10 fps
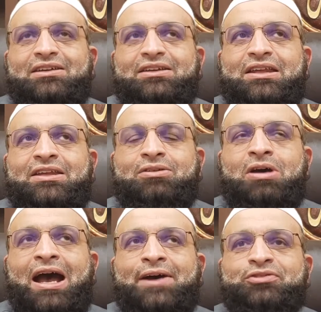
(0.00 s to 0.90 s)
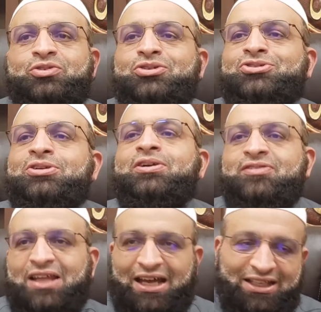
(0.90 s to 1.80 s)
you have to
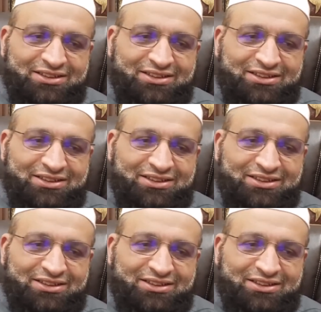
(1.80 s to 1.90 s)
deserve that.